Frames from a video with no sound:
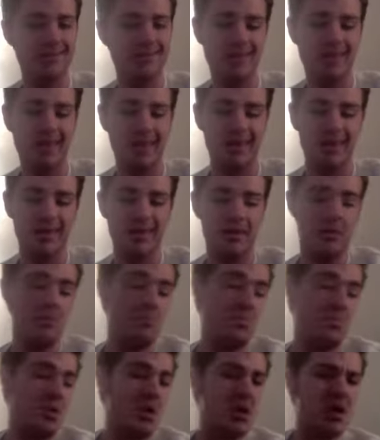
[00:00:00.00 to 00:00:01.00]
But if it's a
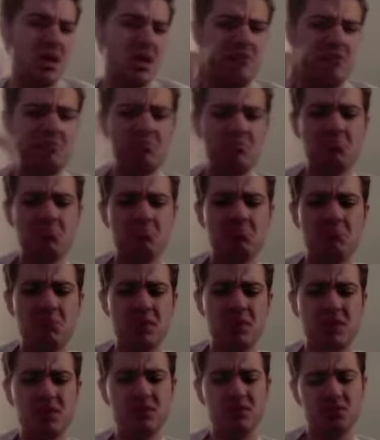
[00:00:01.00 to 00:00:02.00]
smaller corporation or
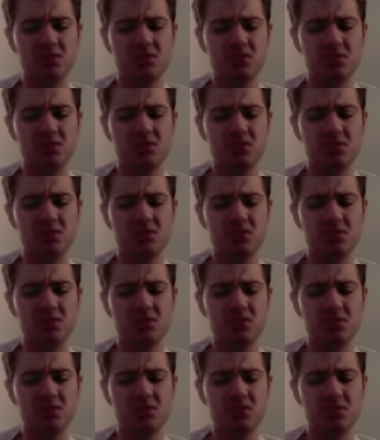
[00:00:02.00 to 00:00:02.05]
business